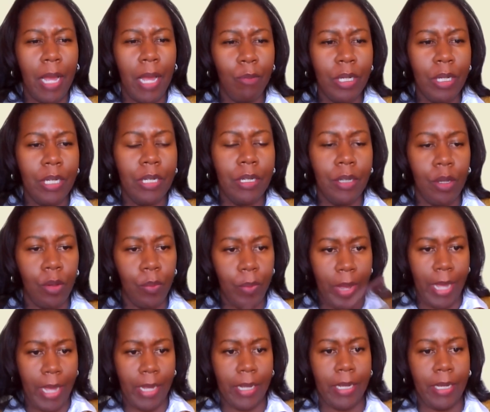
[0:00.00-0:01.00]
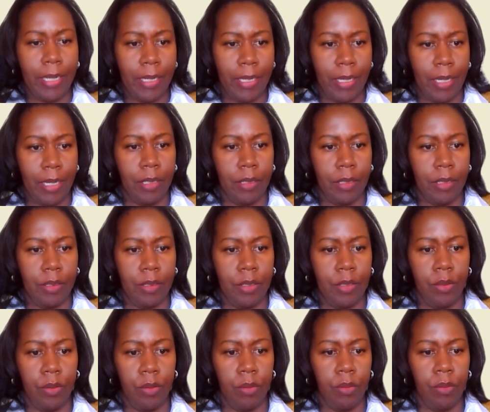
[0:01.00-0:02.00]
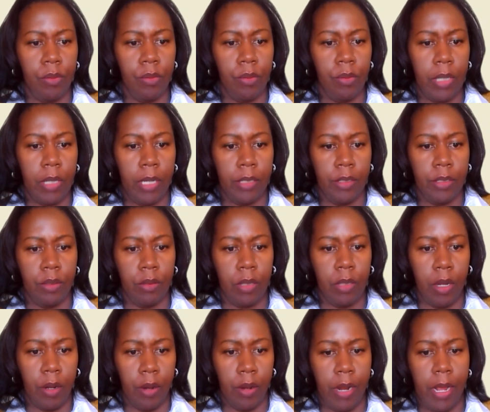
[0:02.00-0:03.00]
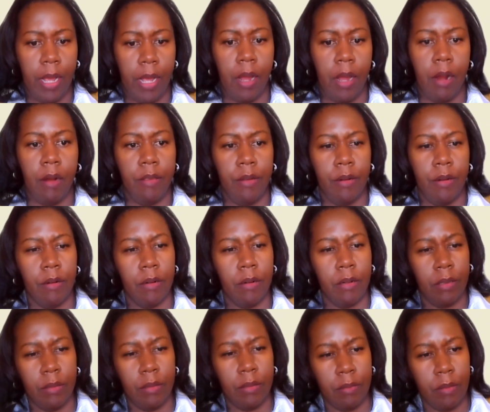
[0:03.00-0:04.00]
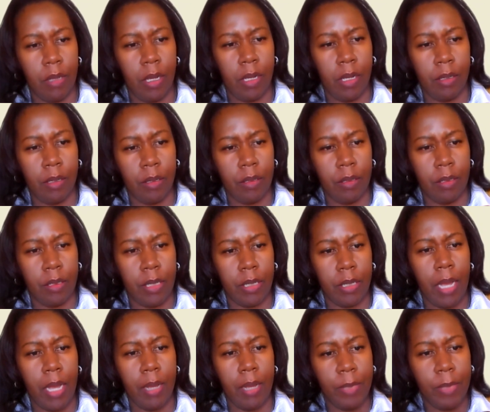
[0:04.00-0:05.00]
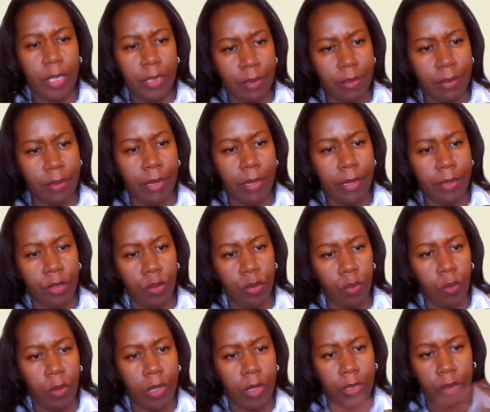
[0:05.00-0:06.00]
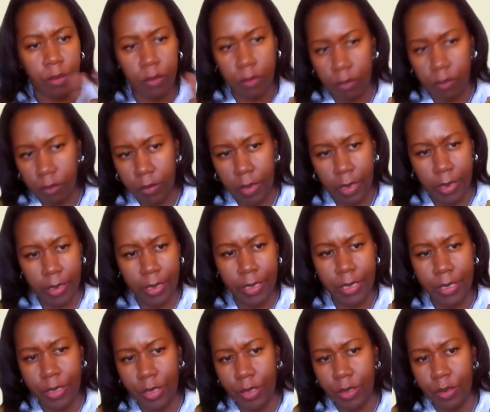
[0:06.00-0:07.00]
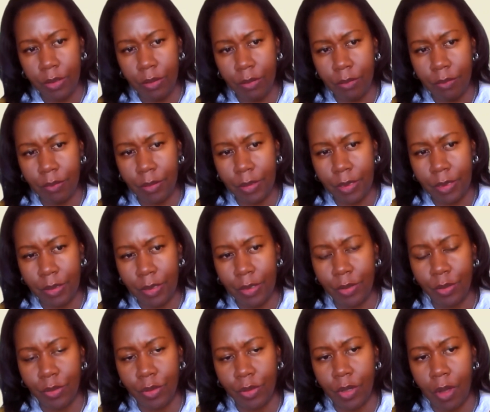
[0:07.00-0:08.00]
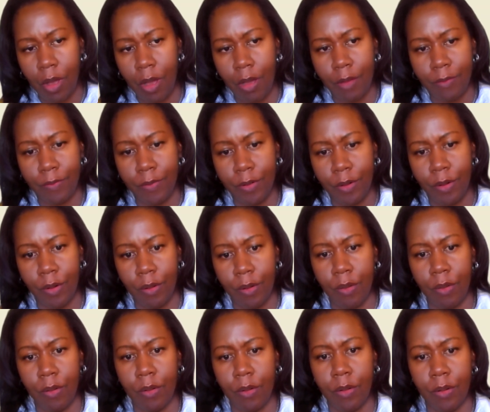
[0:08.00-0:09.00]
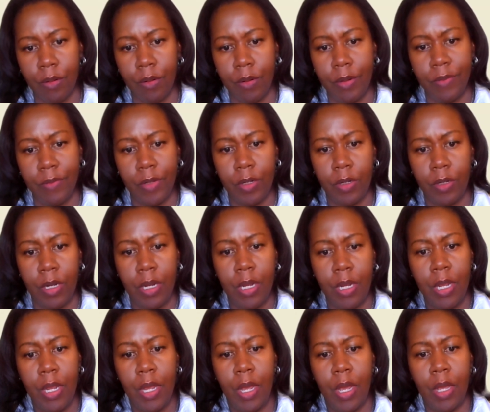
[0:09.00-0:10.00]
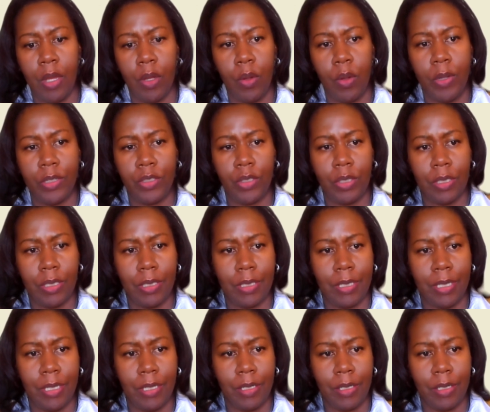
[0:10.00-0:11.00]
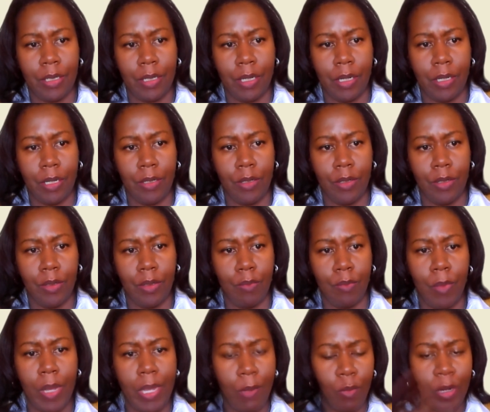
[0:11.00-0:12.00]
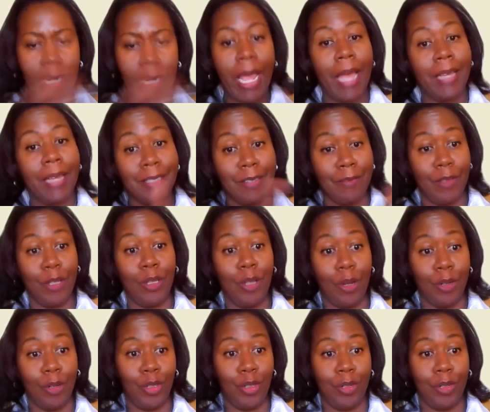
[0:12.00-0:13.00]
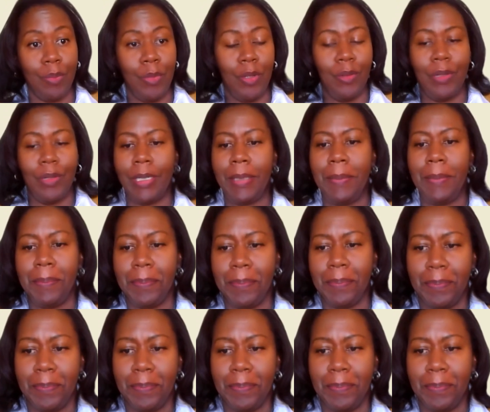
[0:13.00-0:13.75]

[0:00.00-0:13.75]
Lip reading: I want to go back to Lara. Are there comments that you want to continue to either to offer or even questions that you may want to ask of the larger community?